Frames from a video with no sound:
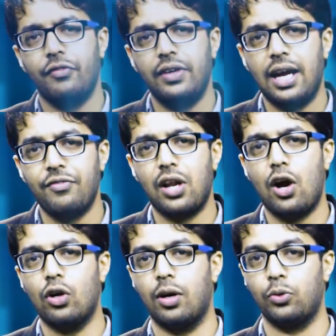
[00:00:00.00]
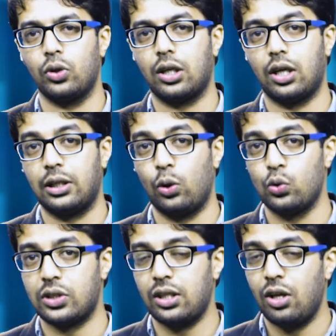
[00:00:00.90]
we have now come to the
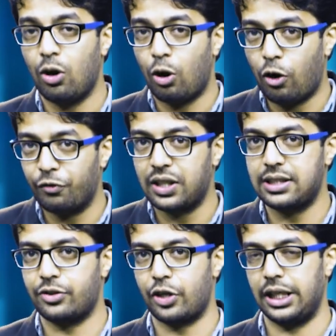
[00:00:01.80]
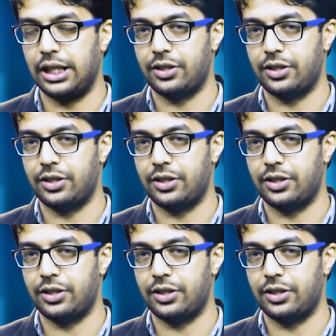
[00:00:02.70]
conclusion of this training